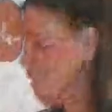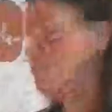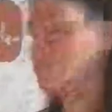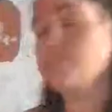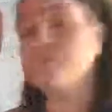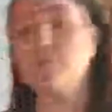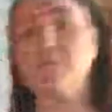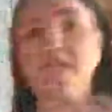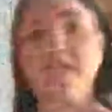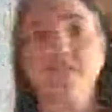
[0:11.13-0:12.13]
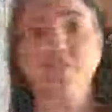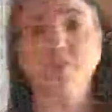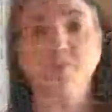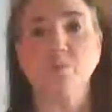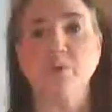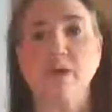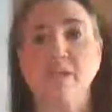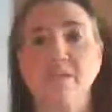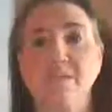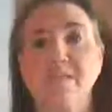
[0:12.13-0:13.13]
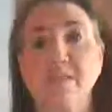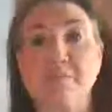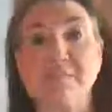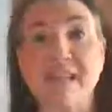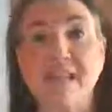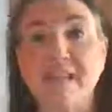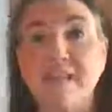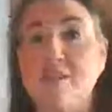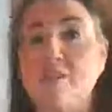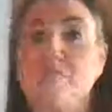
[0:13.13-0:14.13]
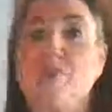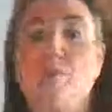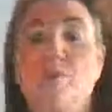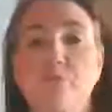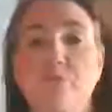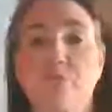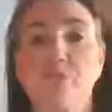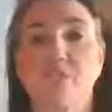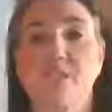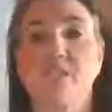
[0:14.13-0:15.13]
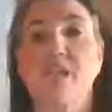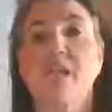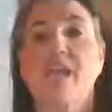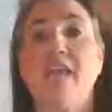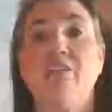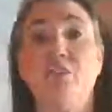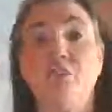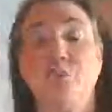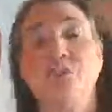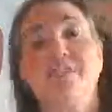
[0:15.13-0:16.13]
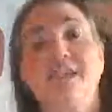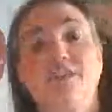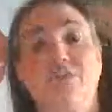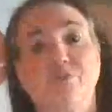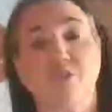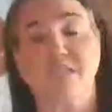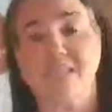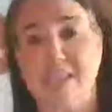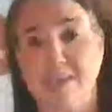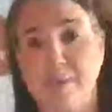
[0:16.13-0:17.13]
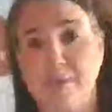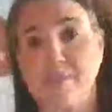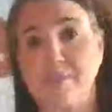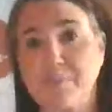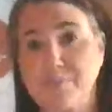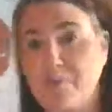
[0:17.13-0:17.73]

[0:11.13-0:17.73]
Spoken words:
So I just want to kind of do a side by side of the old version and the new Restyled version that came out on September